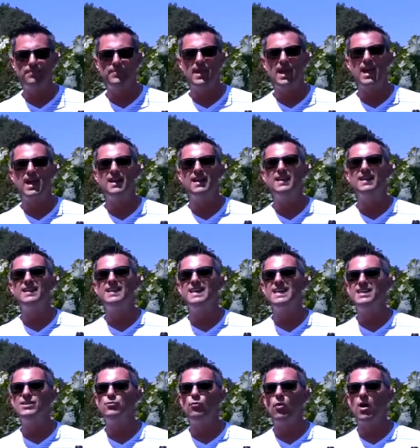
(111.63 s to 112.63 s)
and
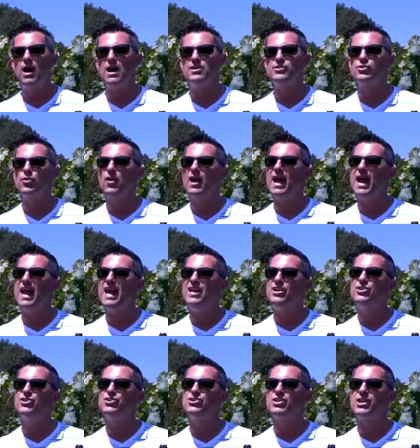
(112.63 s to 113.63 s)
these wines are
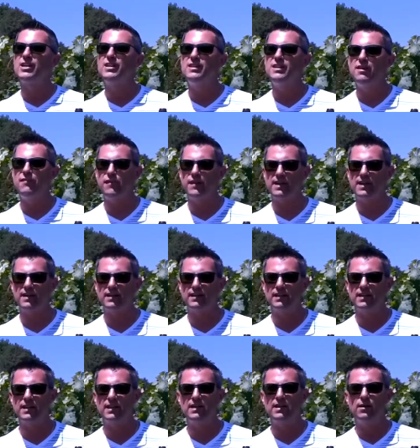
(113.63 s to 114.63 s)
aged
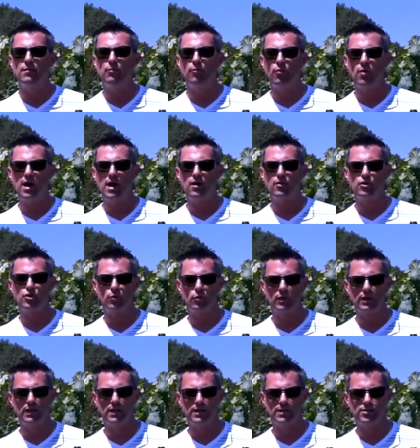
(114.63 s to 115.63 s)
significantly prior to
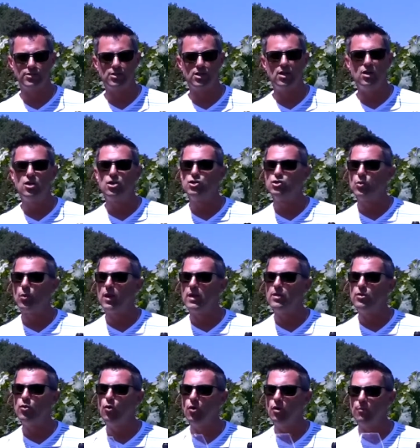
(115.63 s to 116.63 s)
release. So a
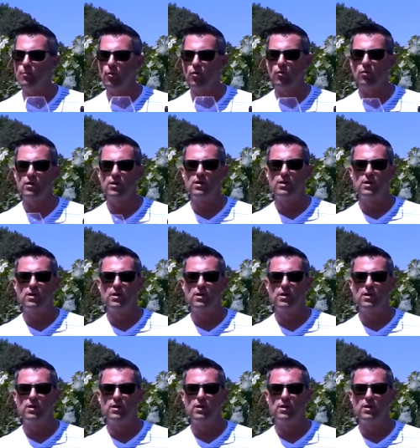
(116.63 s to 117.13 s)
normal